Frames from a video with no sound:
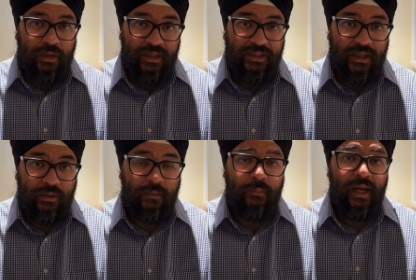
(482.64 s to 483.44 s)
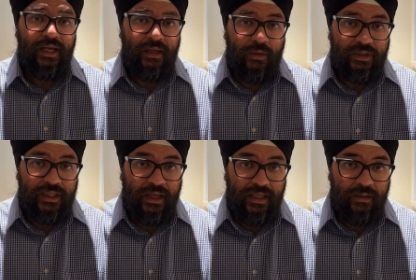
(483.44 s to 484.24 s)
considering buying or
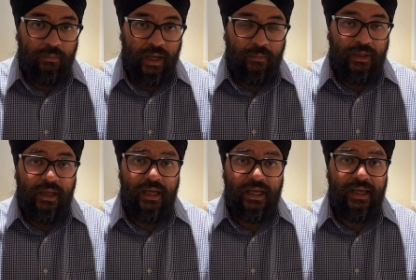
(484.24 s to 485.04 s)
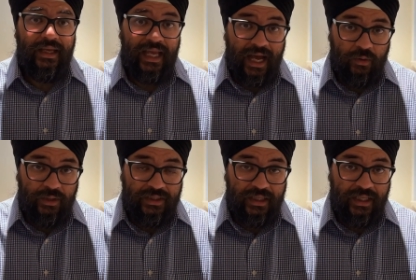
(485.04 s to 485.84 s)
selling in Brampton, now
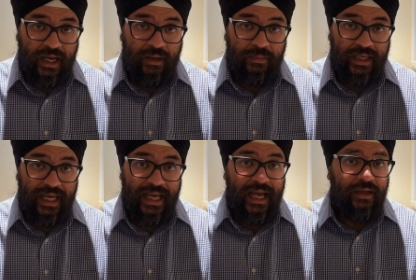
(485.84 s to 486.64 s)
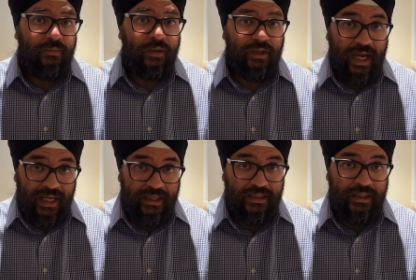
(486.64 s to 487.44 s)
is the time to get expert
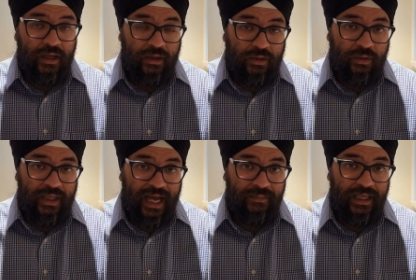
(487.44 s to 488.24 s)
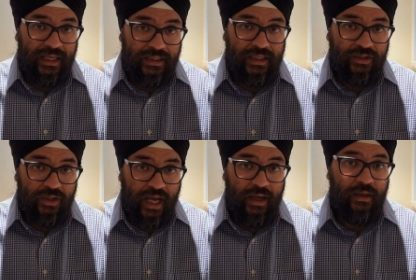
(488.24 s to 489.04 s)
guidance to navigate these
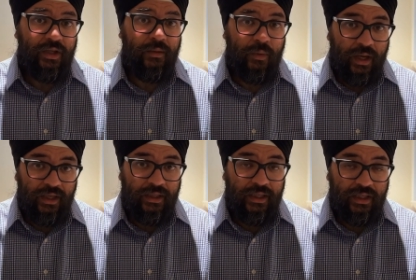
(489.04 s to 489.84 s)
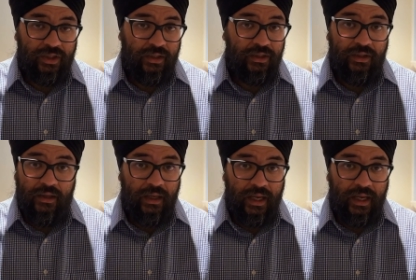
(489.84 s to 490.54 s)
challenging market conditions.